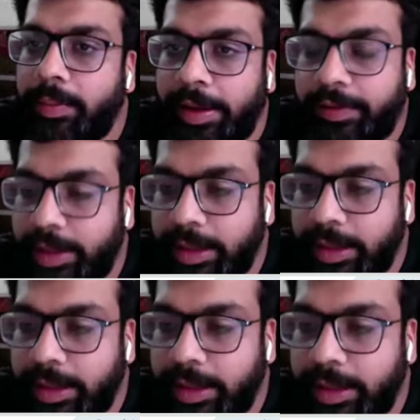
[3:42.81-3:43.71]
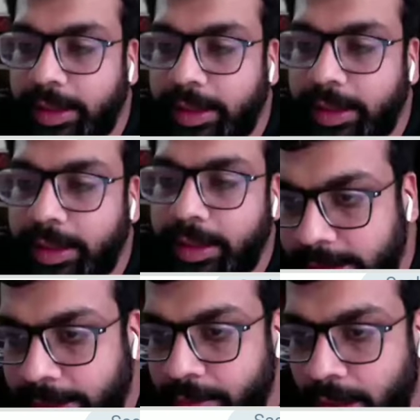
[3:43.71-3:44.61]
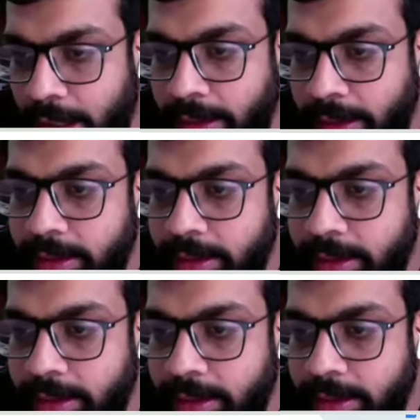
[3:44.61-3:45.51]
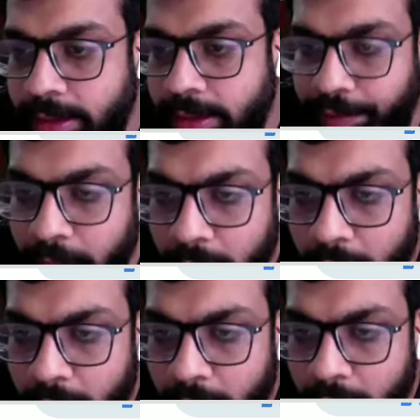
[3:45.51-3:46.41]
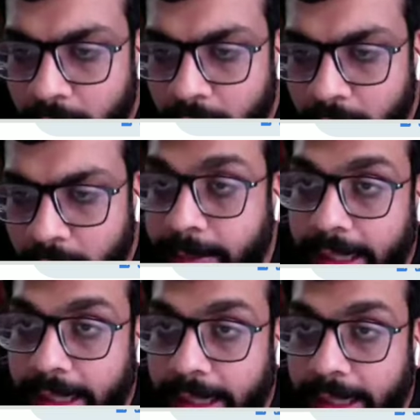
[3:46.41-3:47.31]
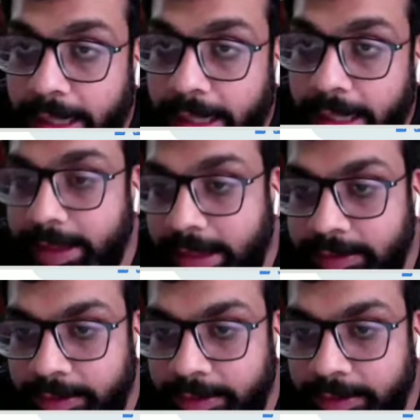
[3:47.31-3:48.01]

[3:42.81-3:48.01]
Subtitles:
If it's in the state list, then you can't, or you don't have to. For example, health is in the state list.